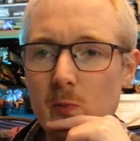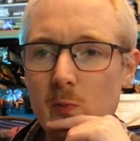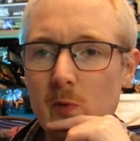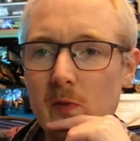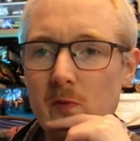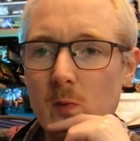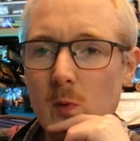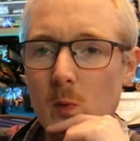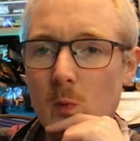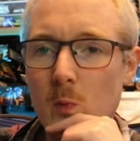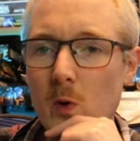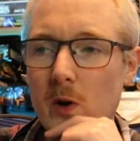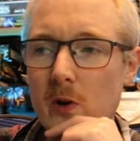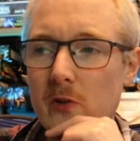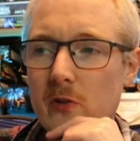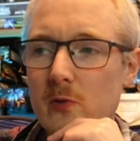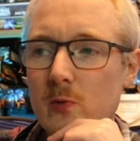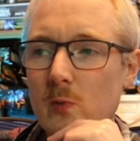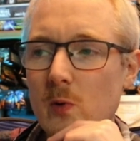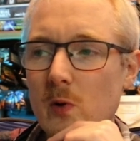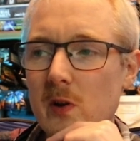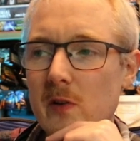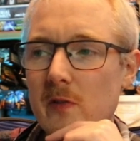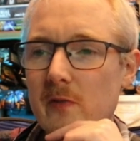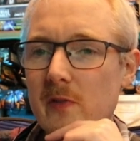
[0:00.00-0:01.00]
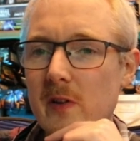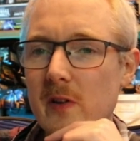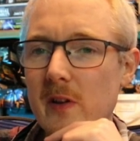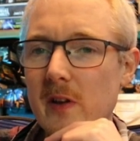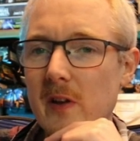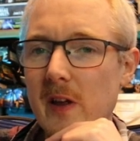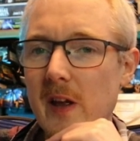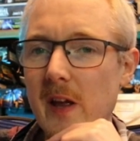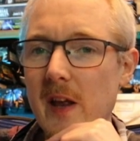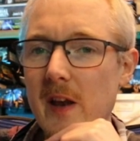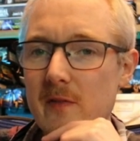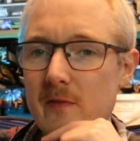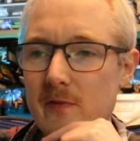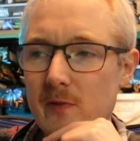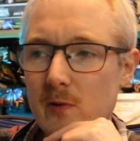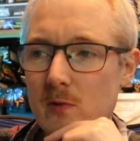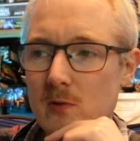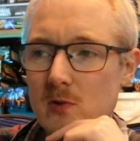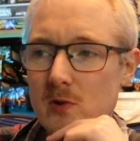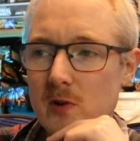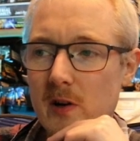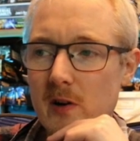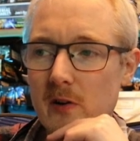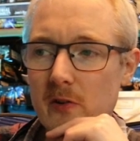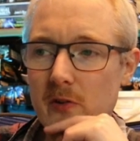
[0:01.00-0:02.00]
and we've got 1 squad of
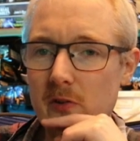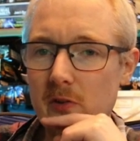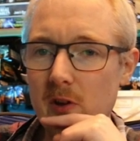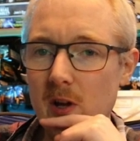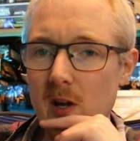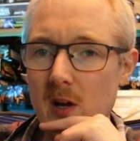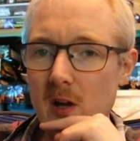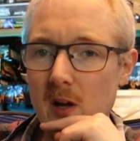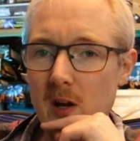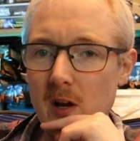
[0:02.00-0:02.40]
Infiltrators.